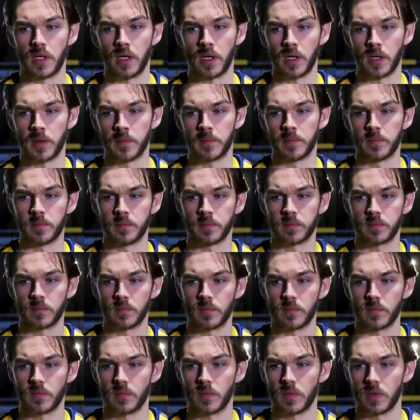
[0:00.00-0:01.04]
Um,
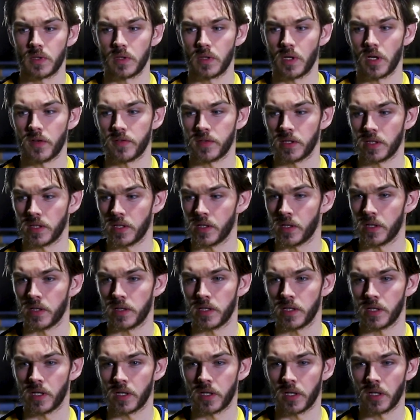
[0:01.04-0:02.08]
I think the only
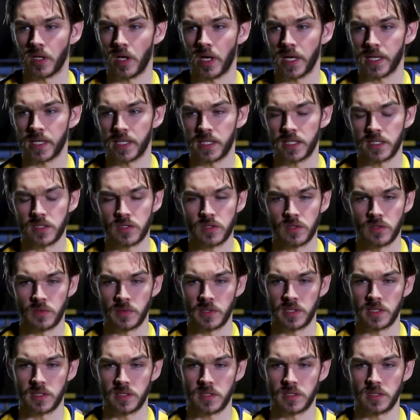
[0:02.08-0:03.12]
thing I can liken it to
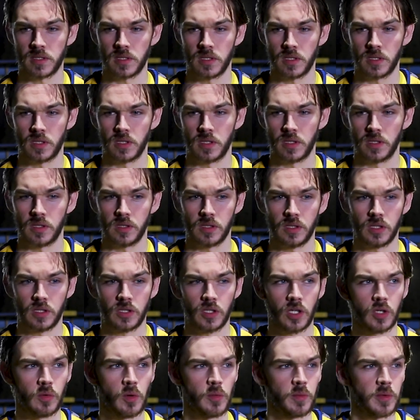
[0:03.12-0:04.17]
is, you
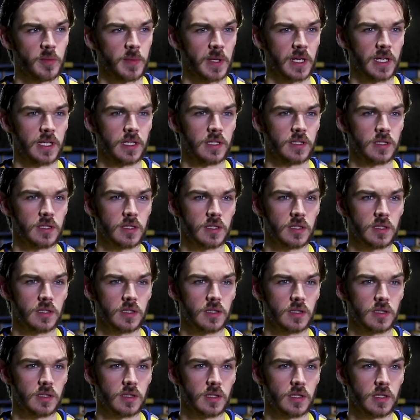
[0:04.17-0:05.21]
know, when we played
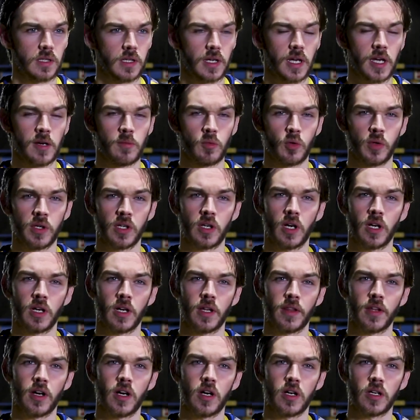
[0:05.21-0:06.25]
Hemel in kind
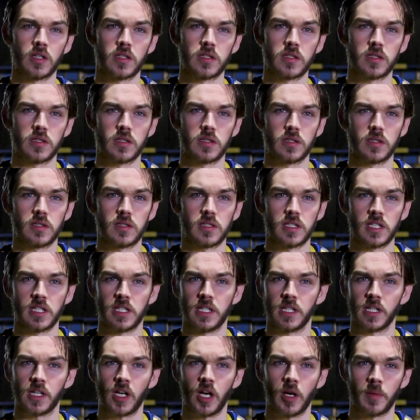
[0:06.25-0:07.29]
of like the Herts
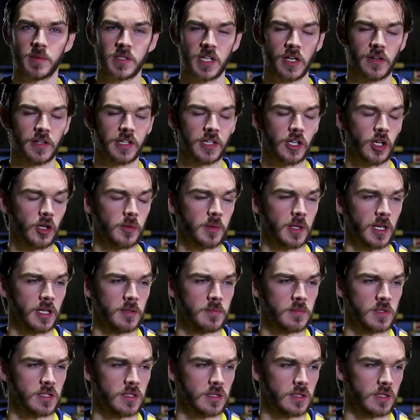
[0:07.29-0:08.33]
Senior Cup, Charity Cup
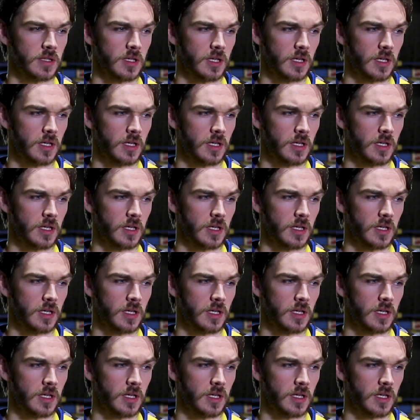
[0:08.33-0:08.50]
games.